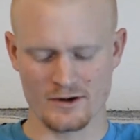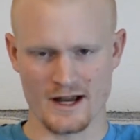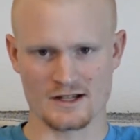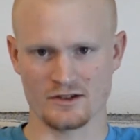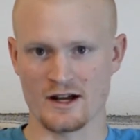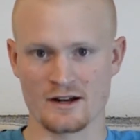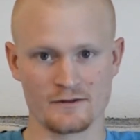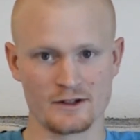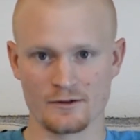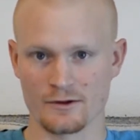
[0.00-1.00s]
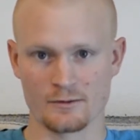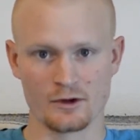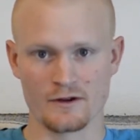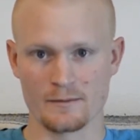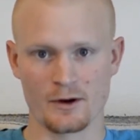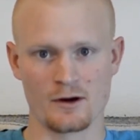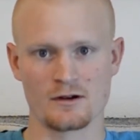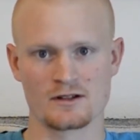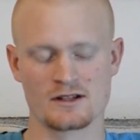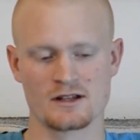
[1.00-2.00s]
has a lot of different moving
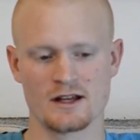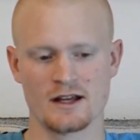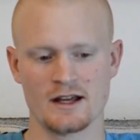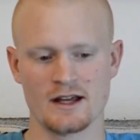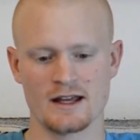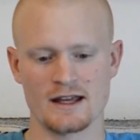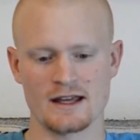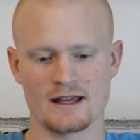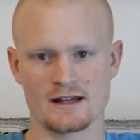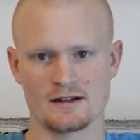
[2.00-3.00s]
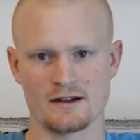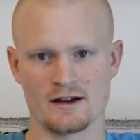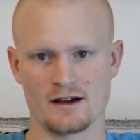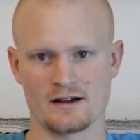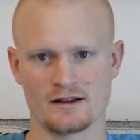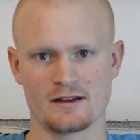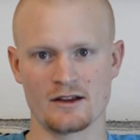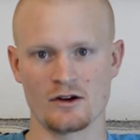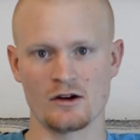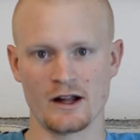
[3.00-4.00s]
parts, and
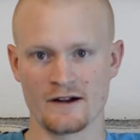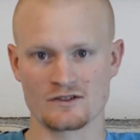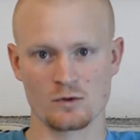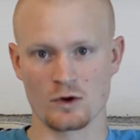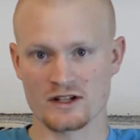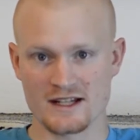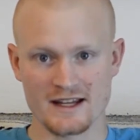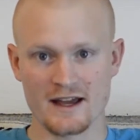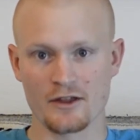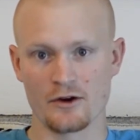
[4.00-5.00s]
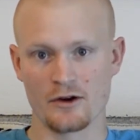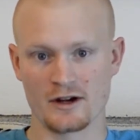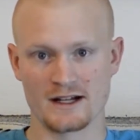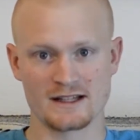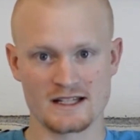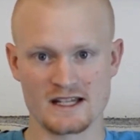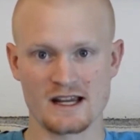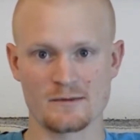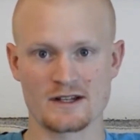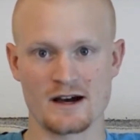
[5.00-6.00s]
they all have to work together at the
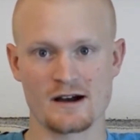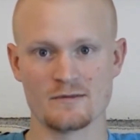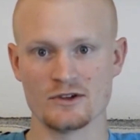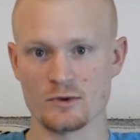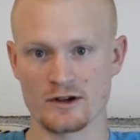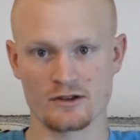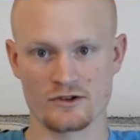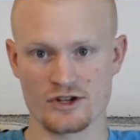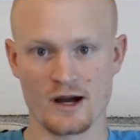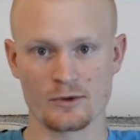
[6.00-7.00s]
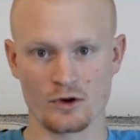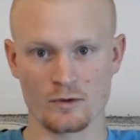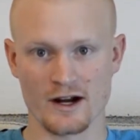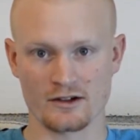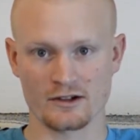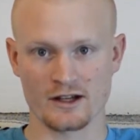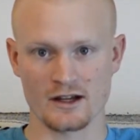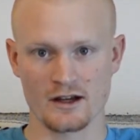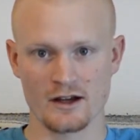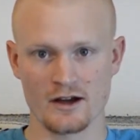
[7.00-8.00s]
same time, doing their job
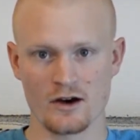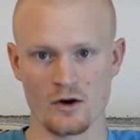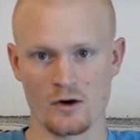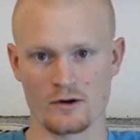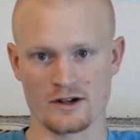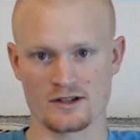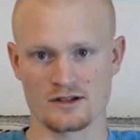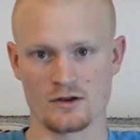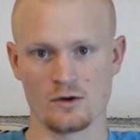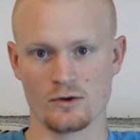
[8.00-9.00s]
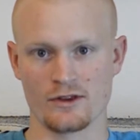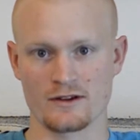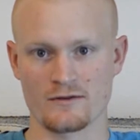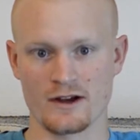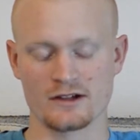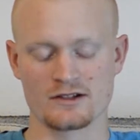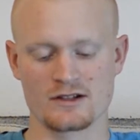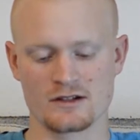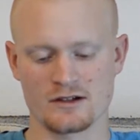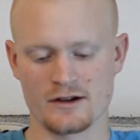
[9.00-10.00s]
correctly, or else the whole thing
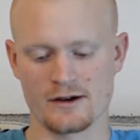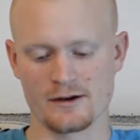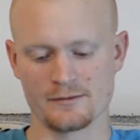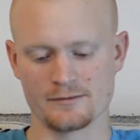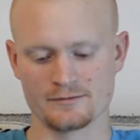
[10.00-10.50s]
fails. And